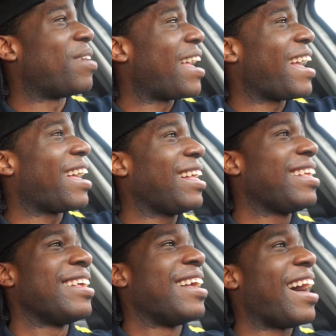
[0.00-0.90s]
man.
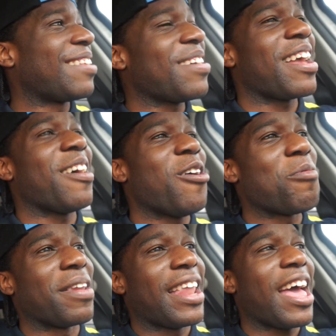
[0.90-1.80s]
I tried to hold
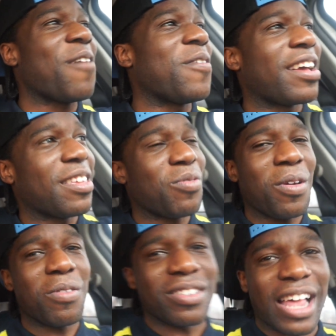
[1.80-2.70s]
my laugh in because
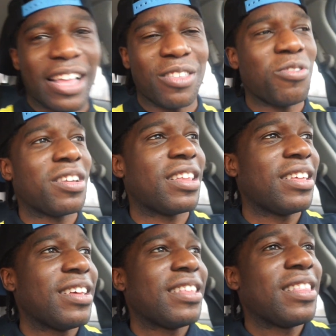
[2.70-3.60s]
we was like doing the
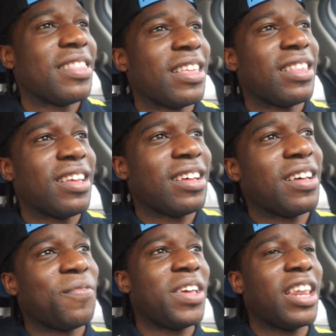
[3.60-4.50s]
the, the
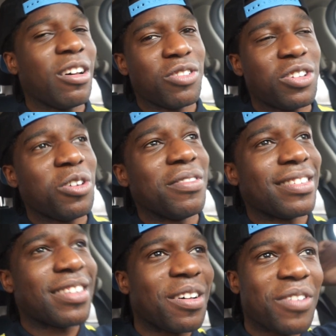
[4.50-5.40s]
uh, video shoot and
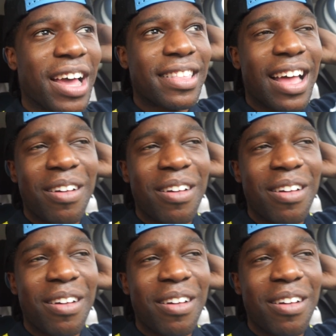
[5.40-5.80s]
stuff like that.